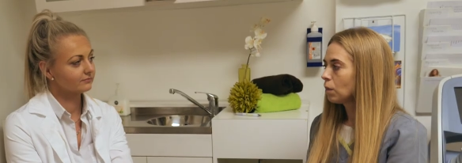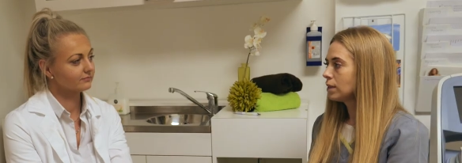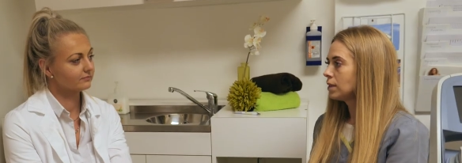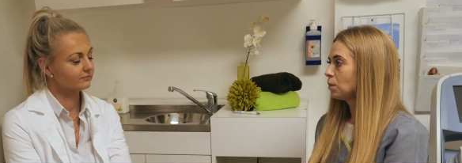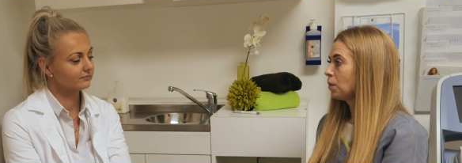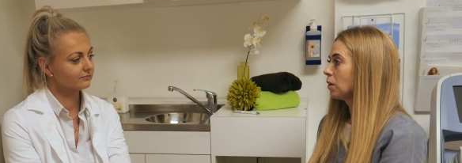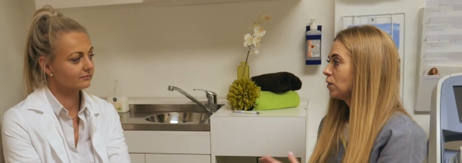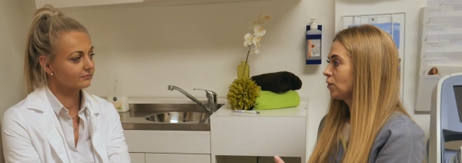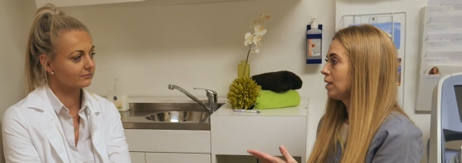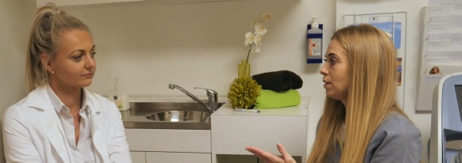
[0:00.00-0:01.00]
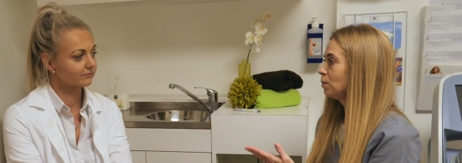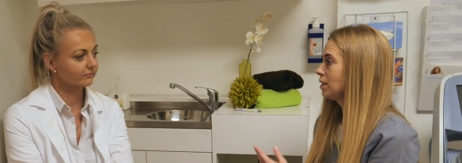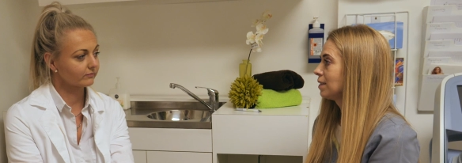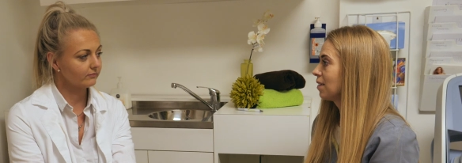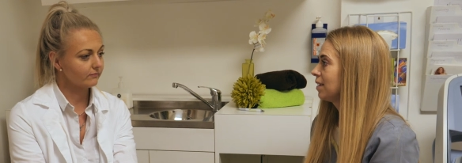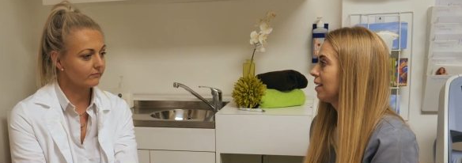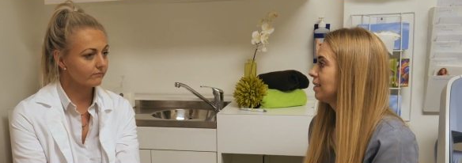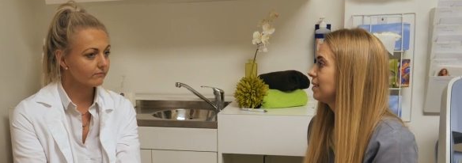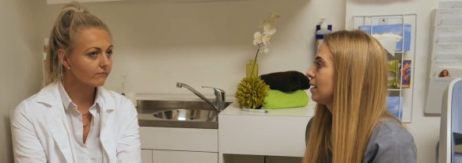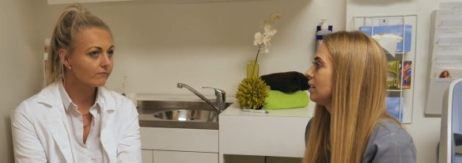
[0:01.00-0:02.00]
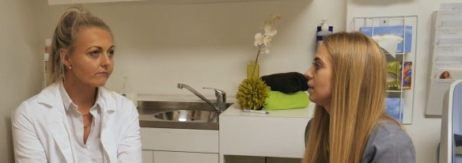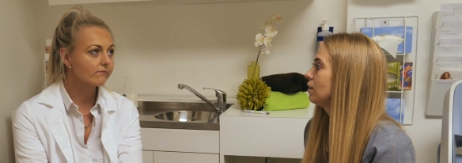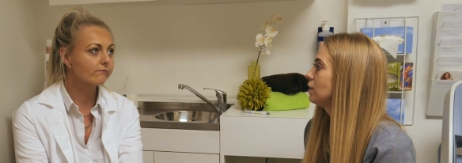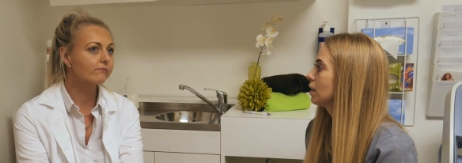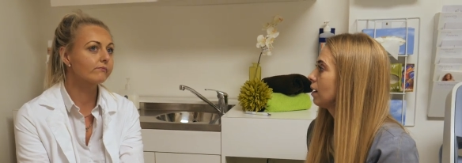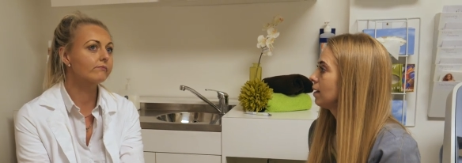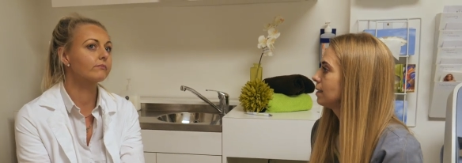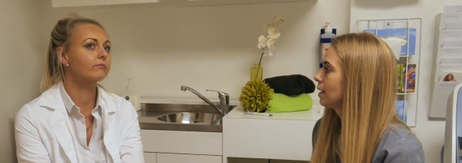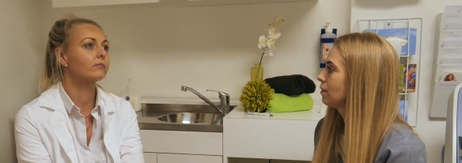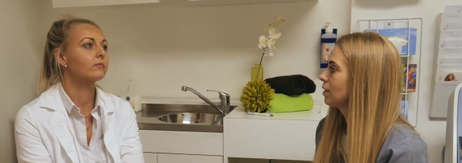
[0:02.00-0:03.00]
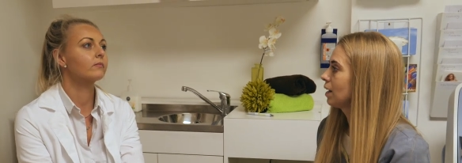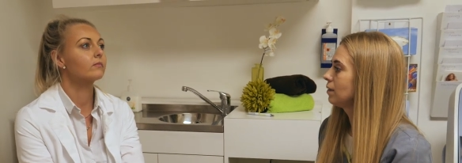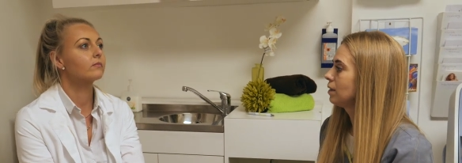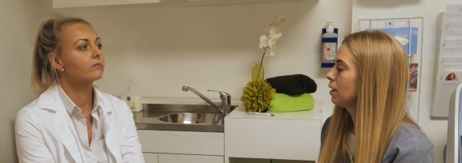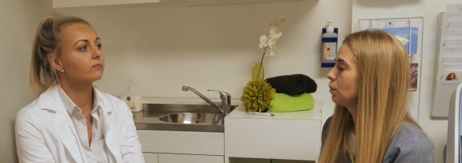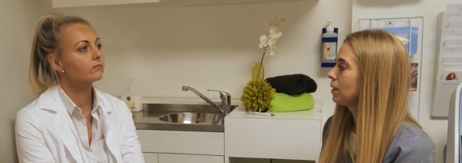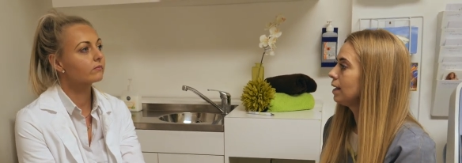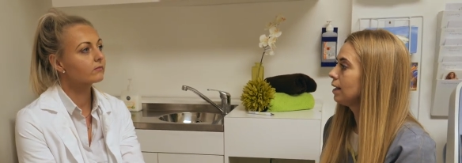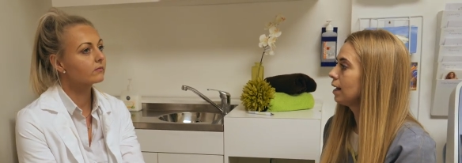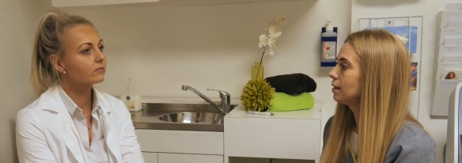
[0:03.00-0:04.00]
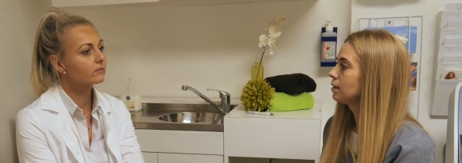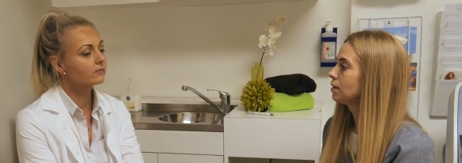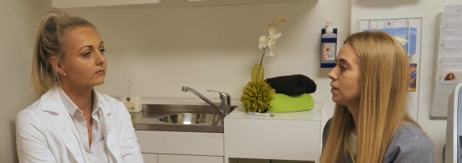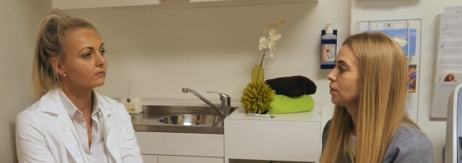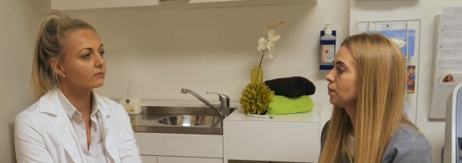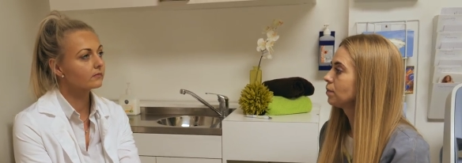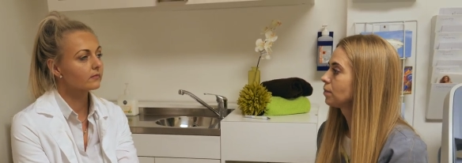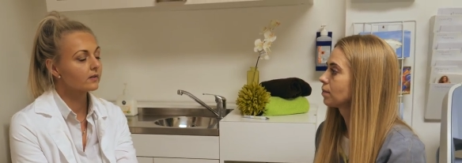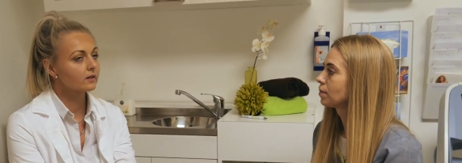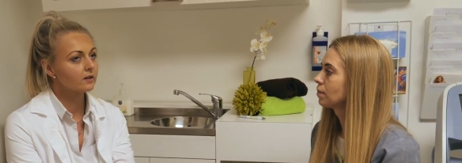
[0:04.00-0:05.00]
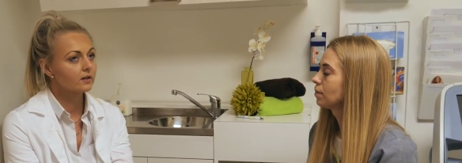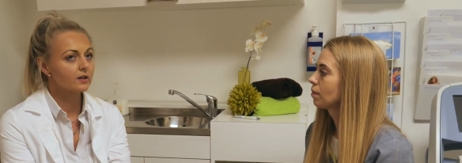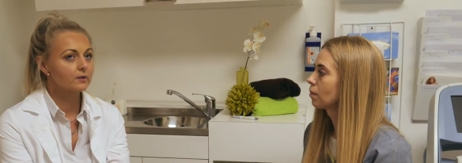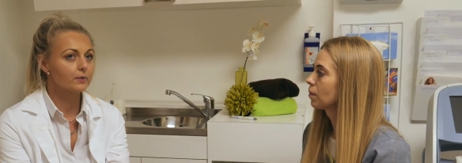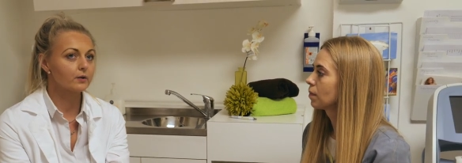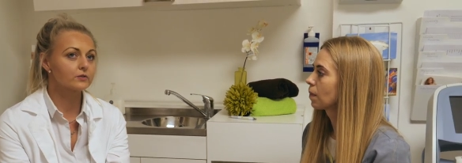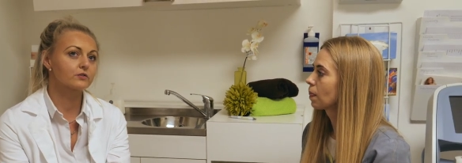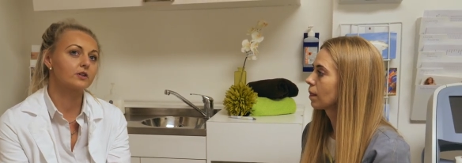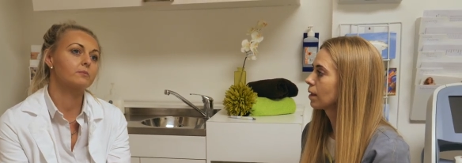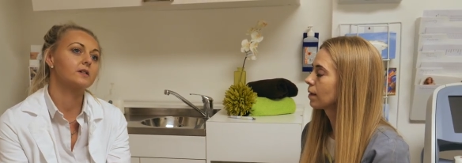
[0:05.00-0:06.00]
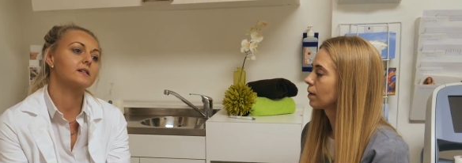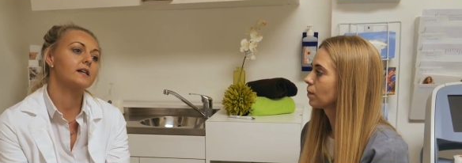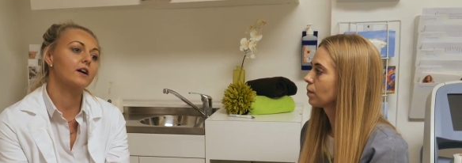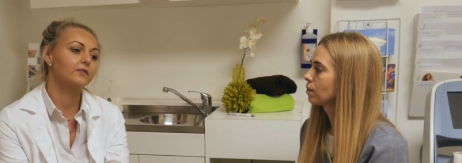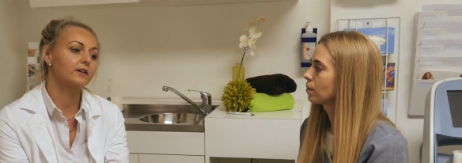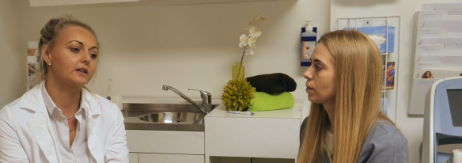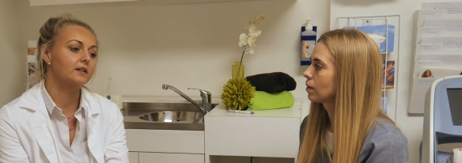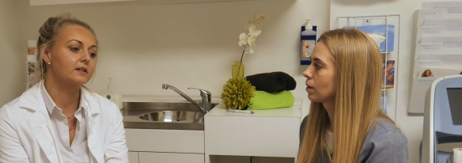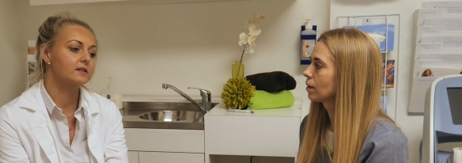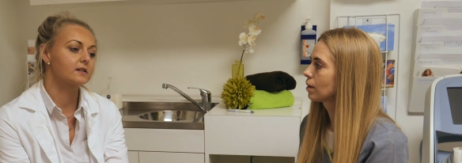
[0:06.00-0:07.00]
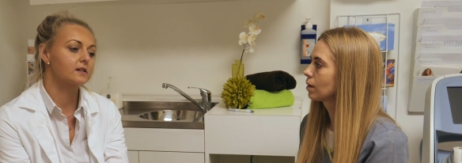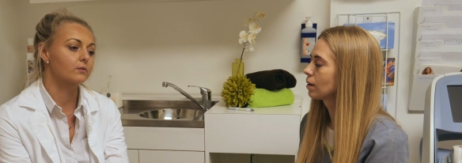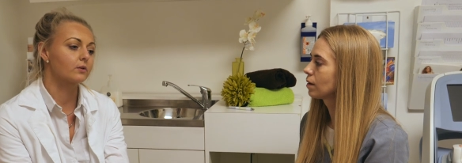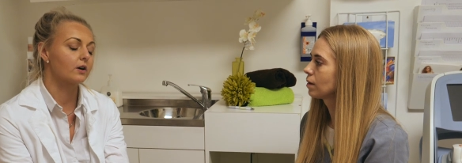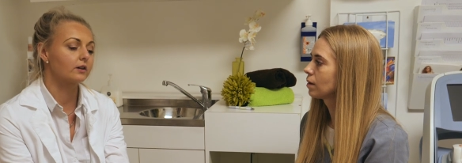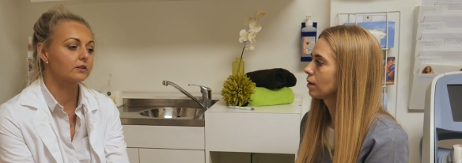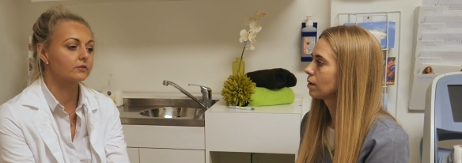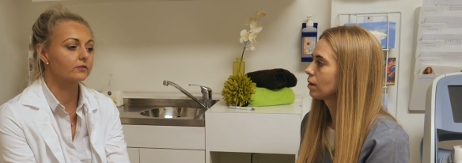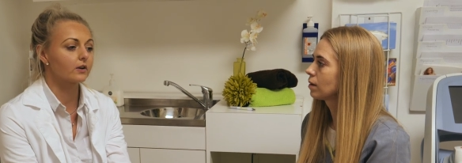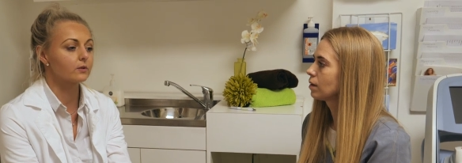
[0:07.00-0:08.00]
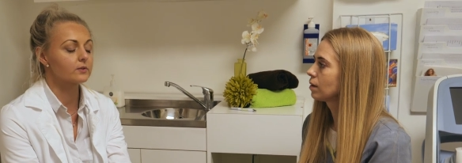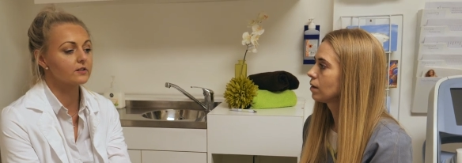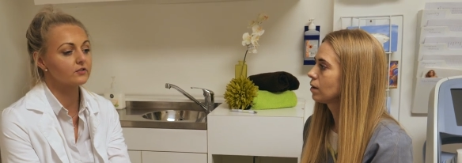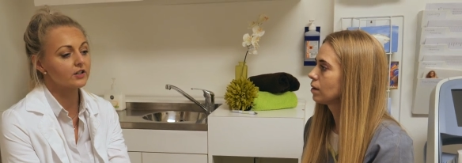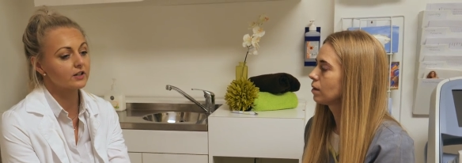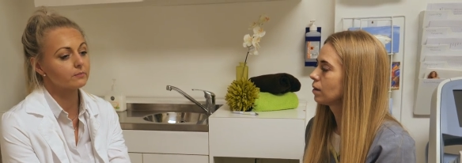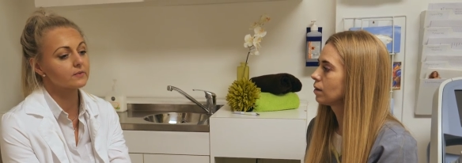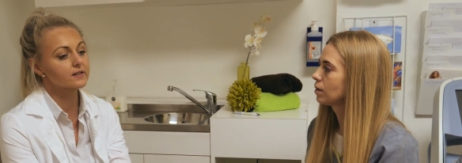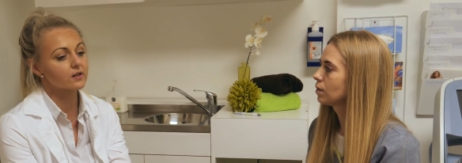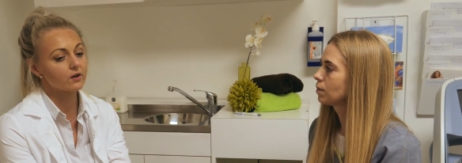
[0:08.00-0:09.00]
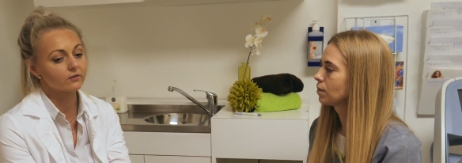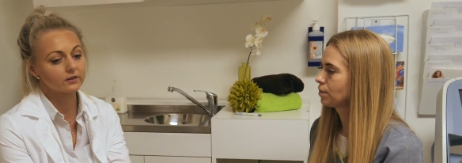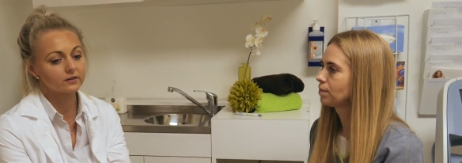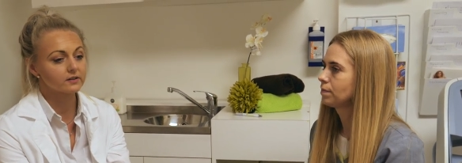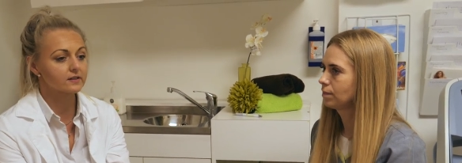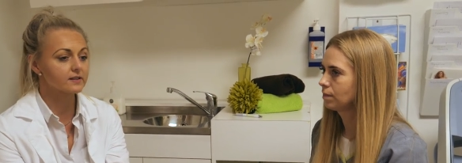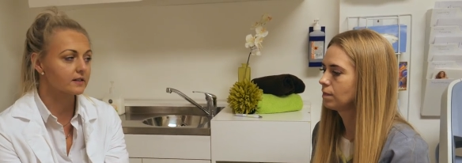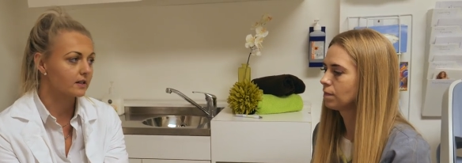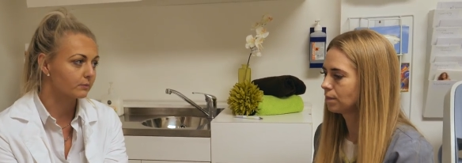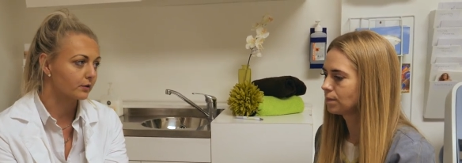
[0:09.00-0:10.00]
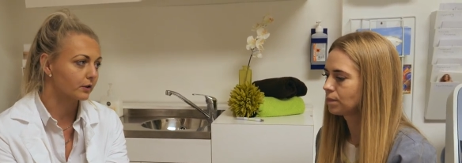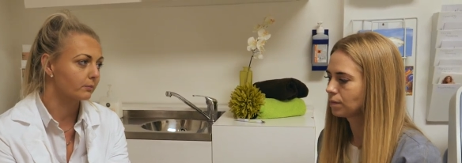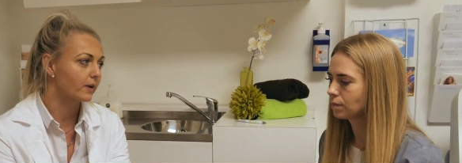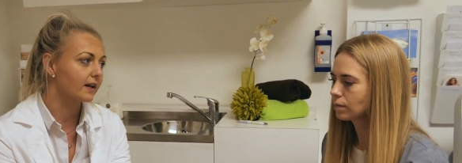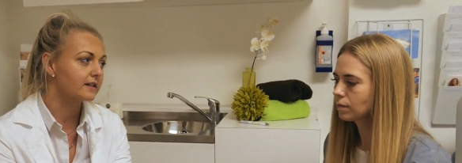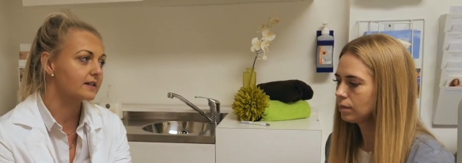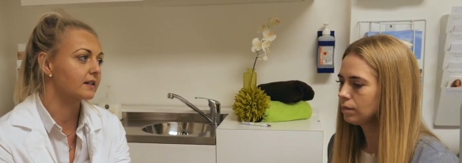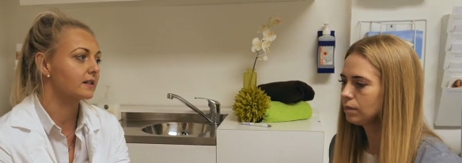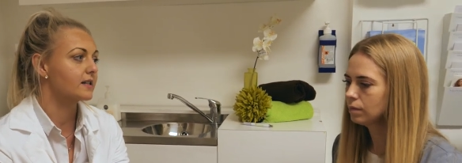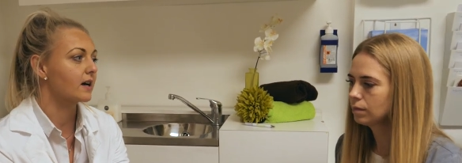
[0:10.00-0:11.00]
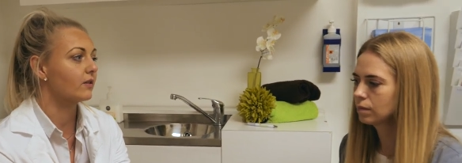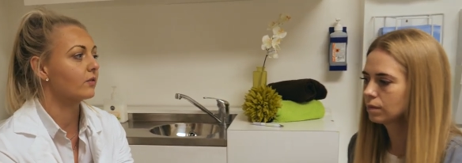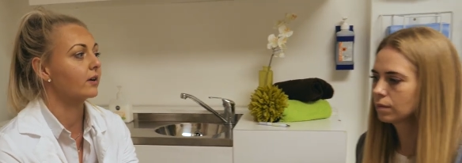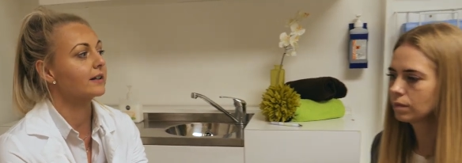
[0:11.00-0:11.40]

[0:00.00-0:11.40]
Speaker 1: What's post-treatment guidelines that you'd give to clients after having a bikini laser?
Speaker 2: Post treatment, definitely don't kind of go to the gym, sauna, steam room, anything like that for